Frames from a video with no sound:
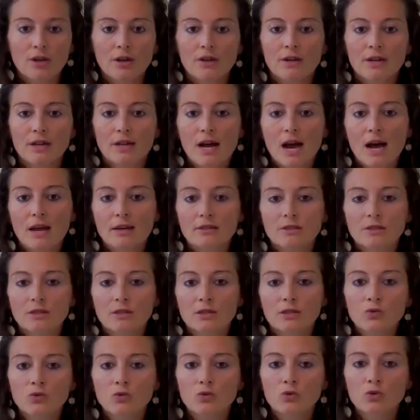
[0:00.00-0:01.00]

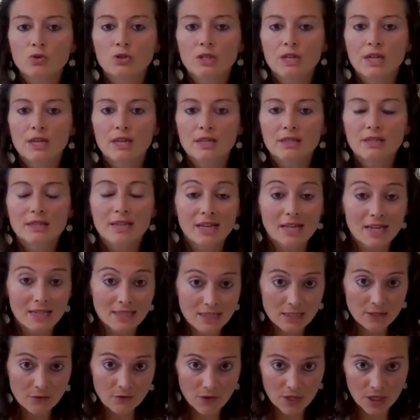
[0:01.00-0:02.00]
regarding to the
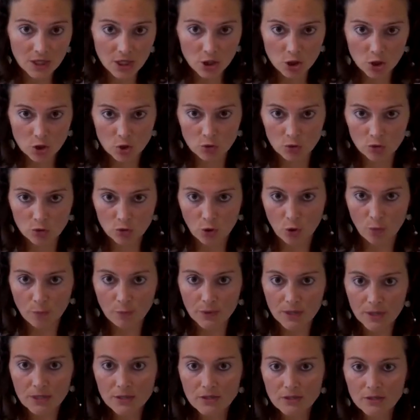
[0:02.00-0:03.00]
decalcification
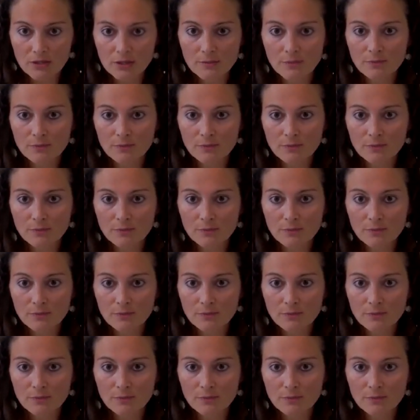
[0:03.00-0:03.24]
topic,